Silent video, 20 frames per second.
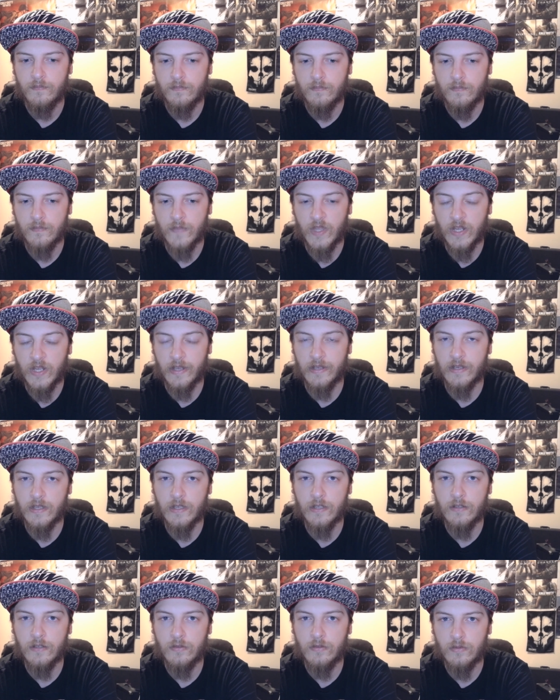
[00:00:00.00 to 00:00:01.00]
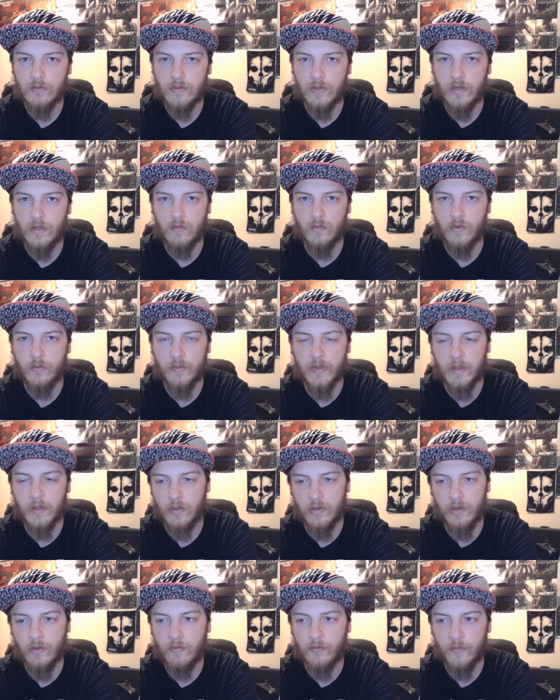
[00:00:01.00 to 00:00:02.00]
that I need, and we'll be
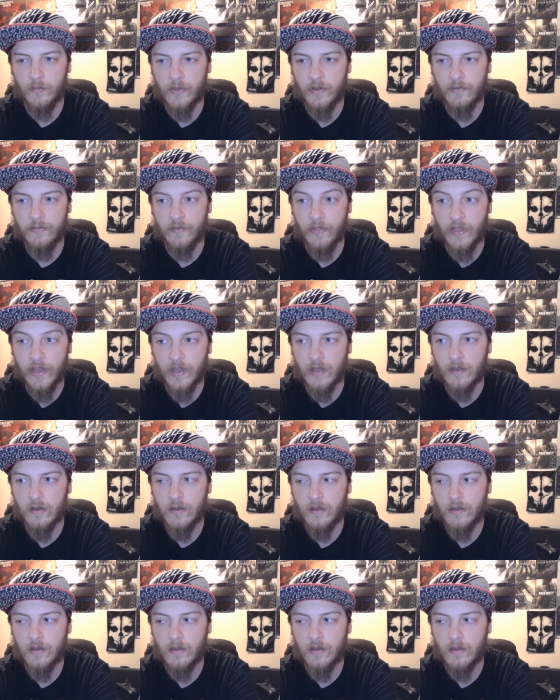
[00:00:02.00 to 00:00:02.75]
able to go from there for that.